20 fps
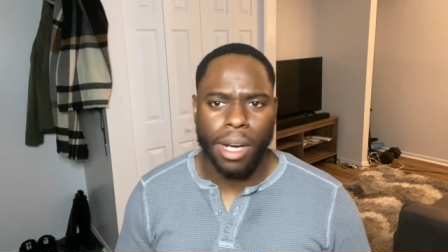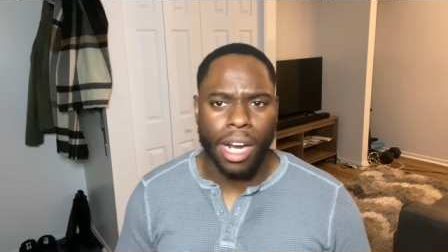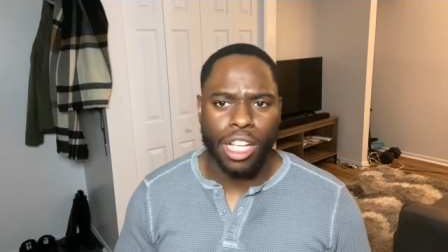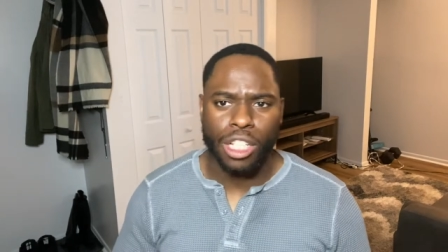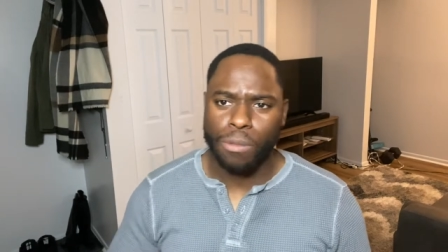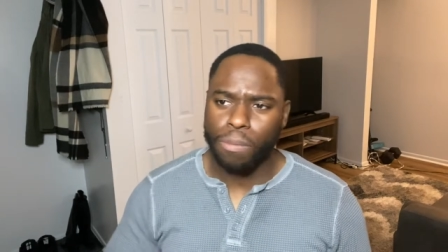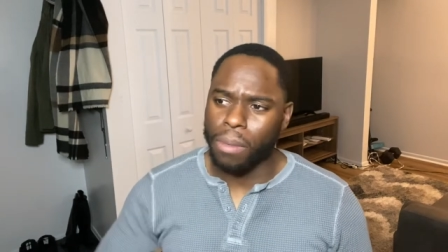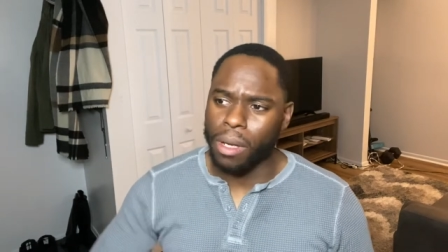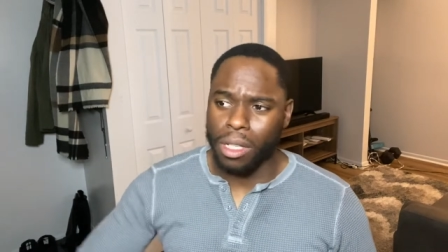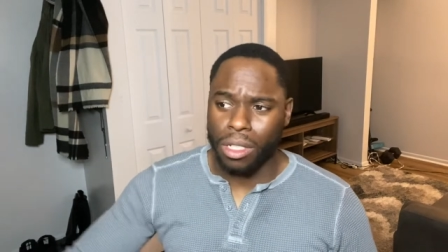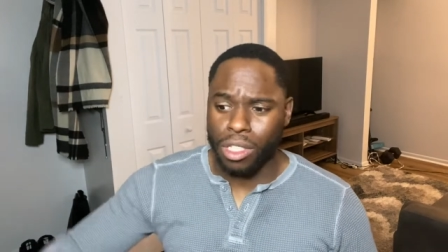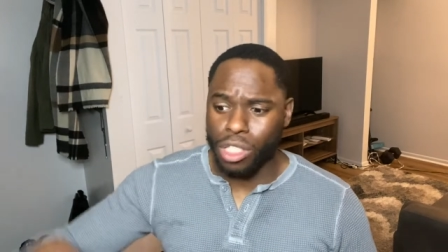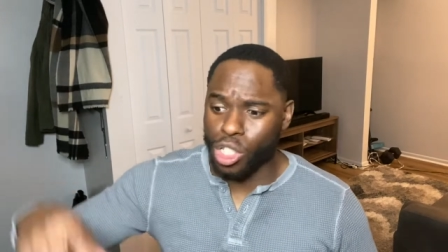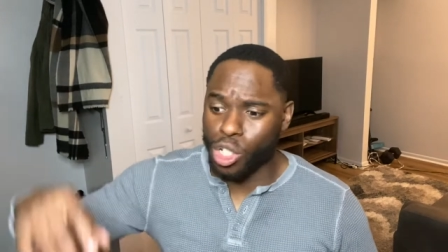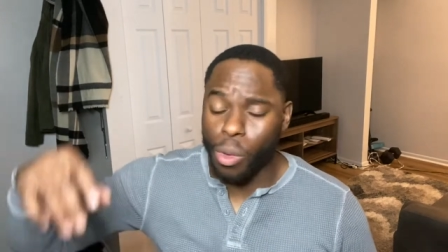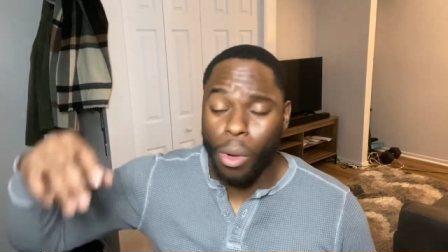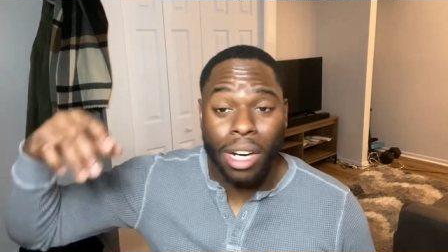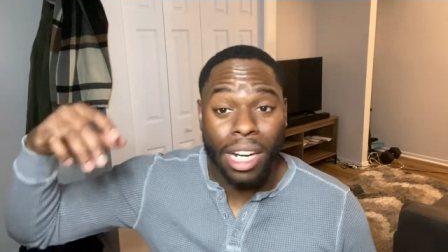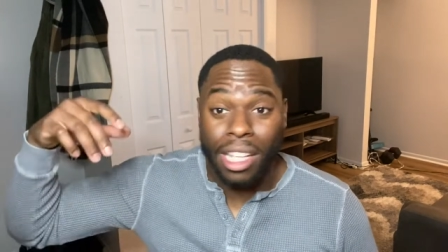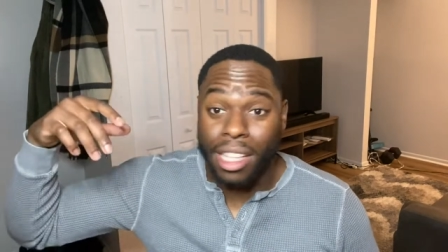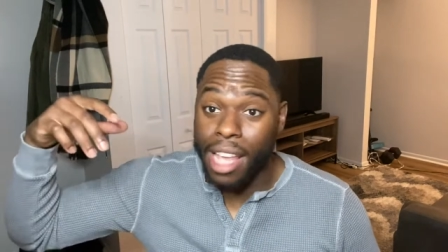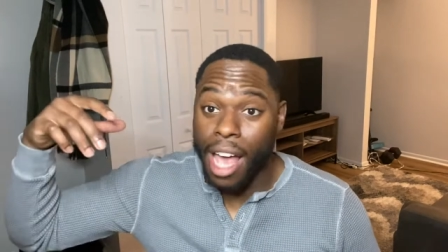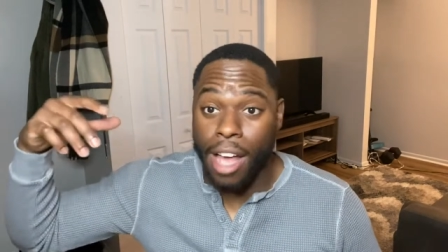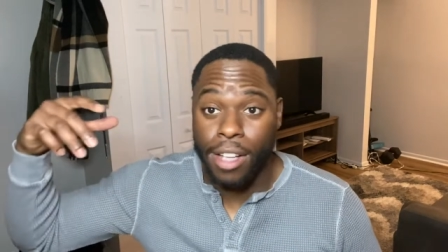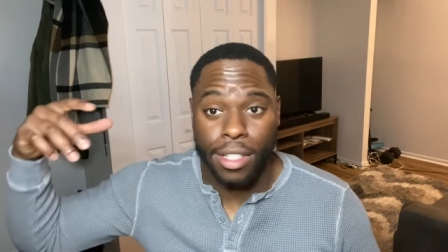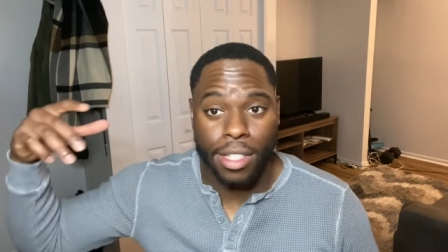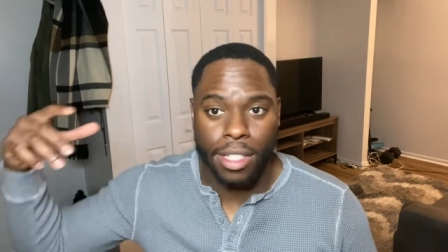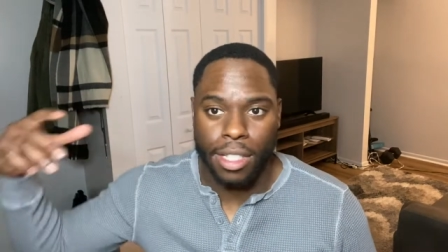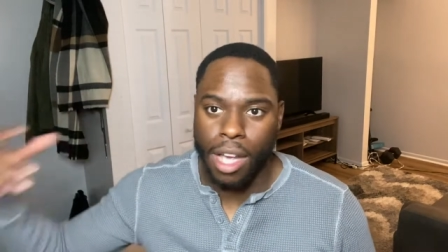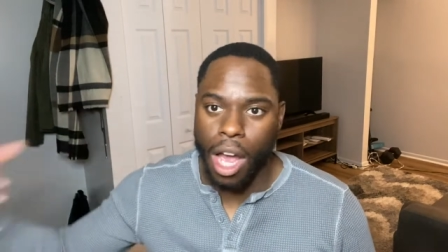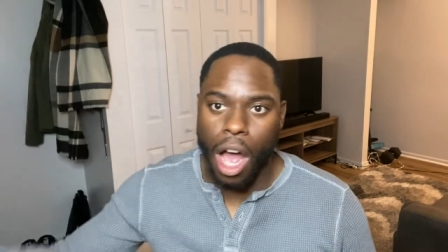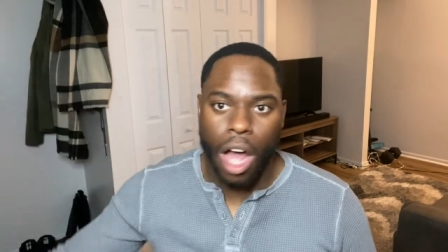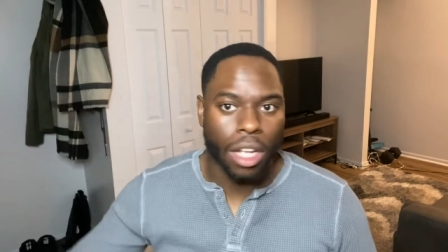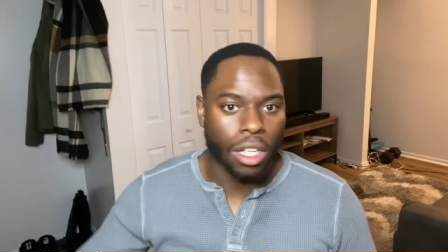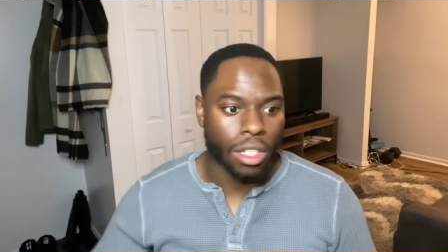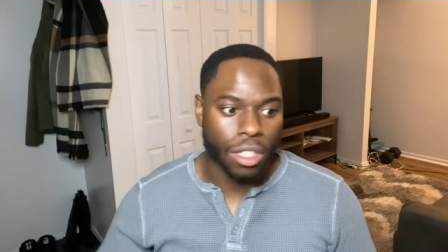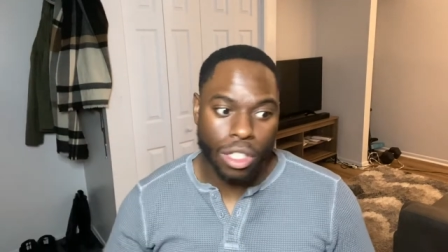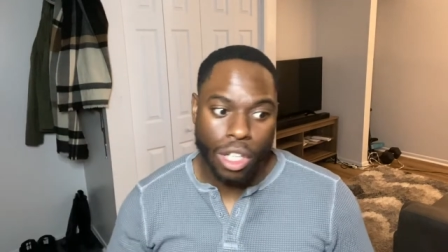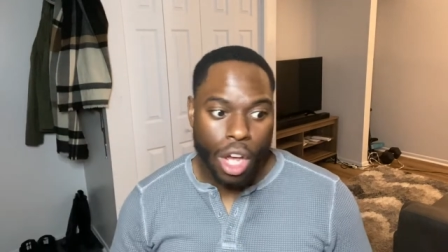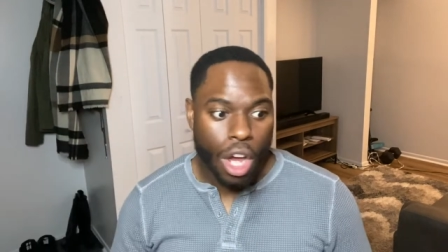I spent twenty thousand
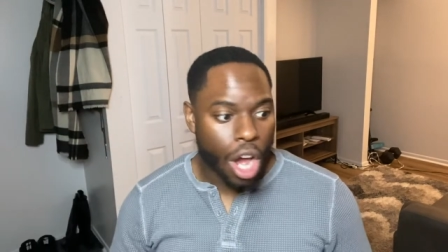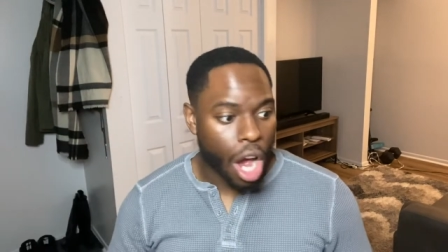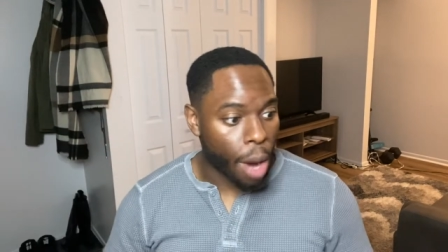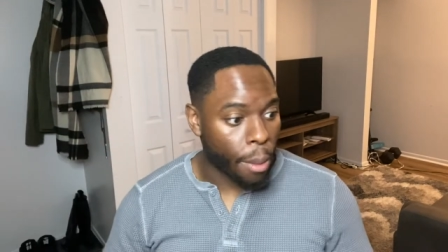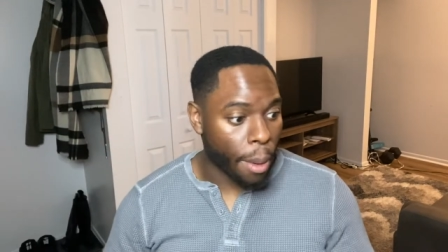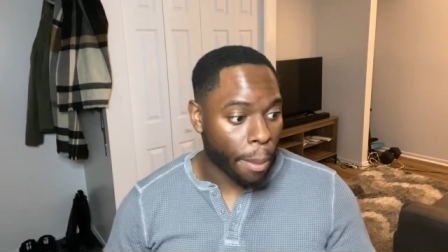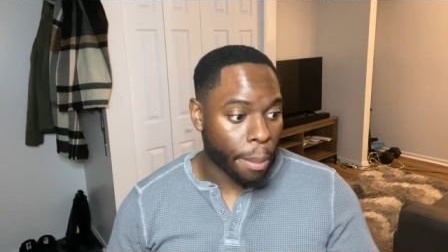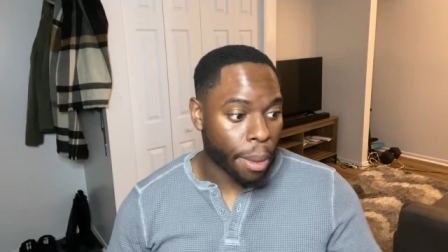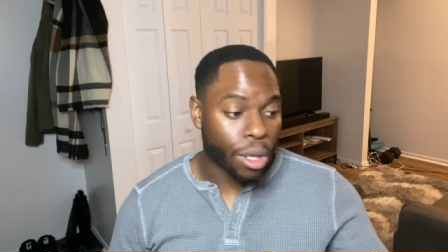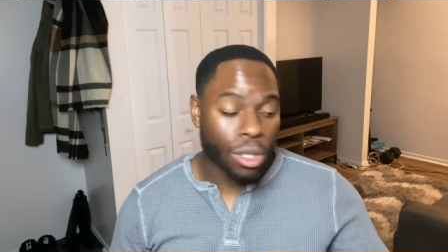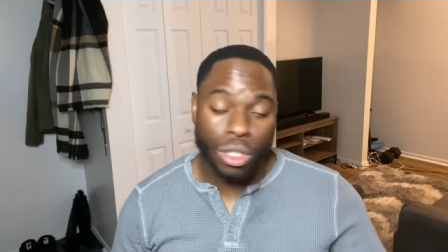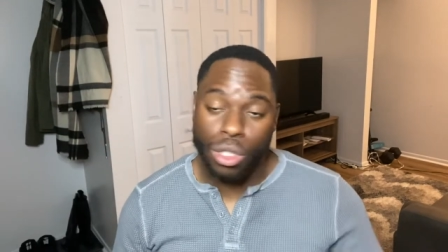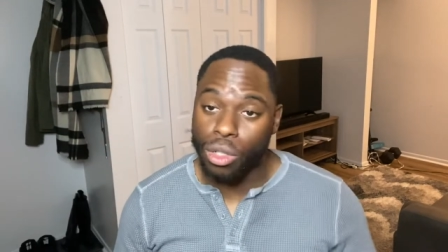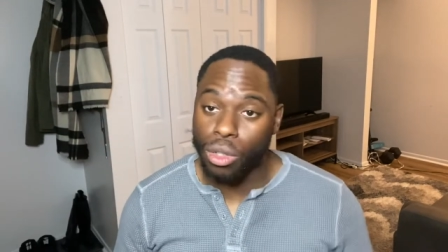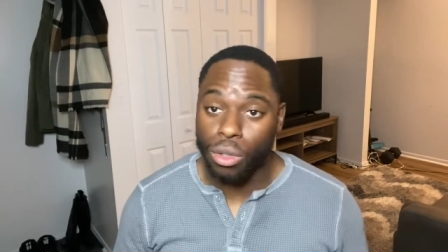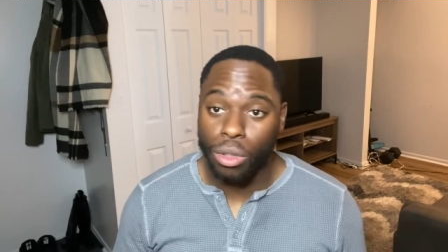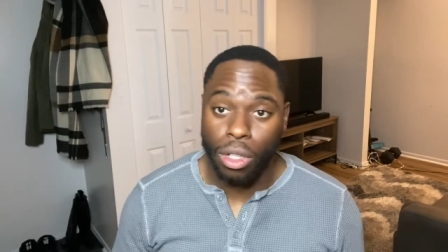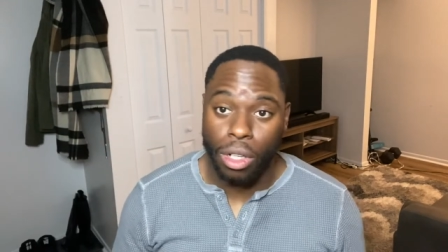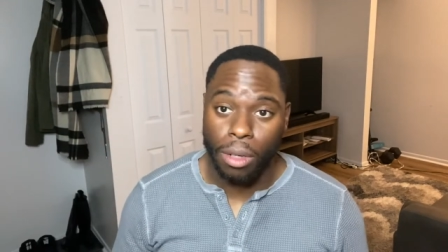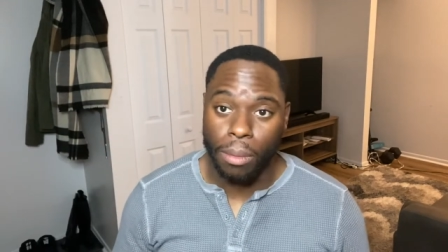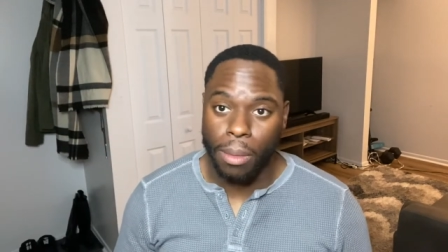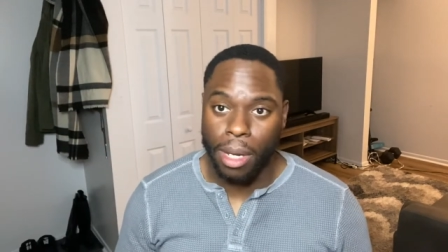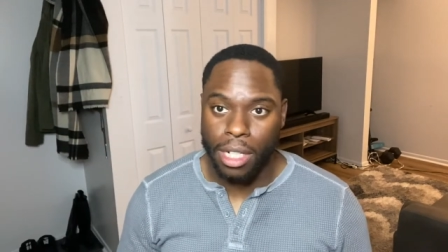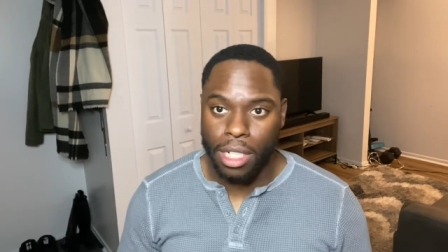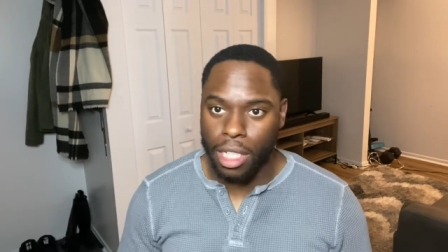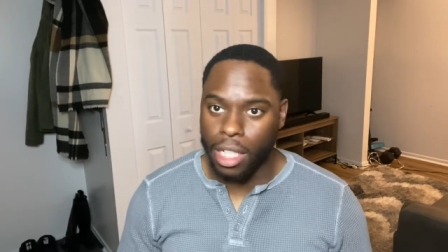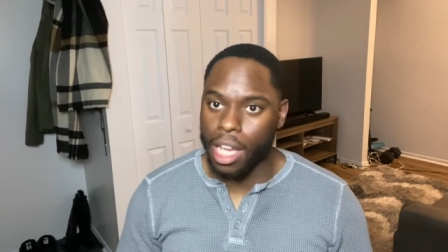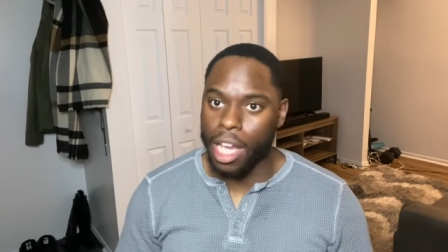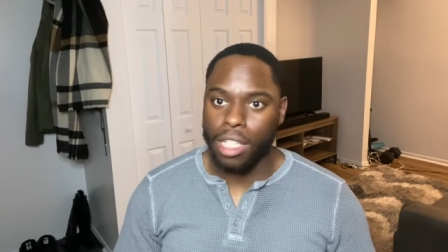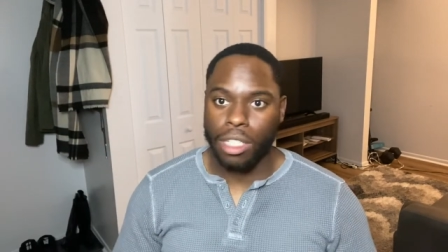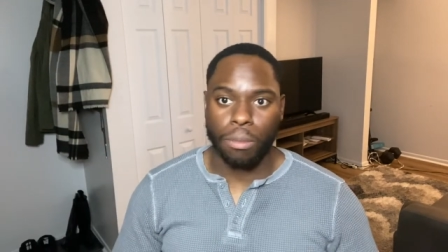dollars on my personal um education,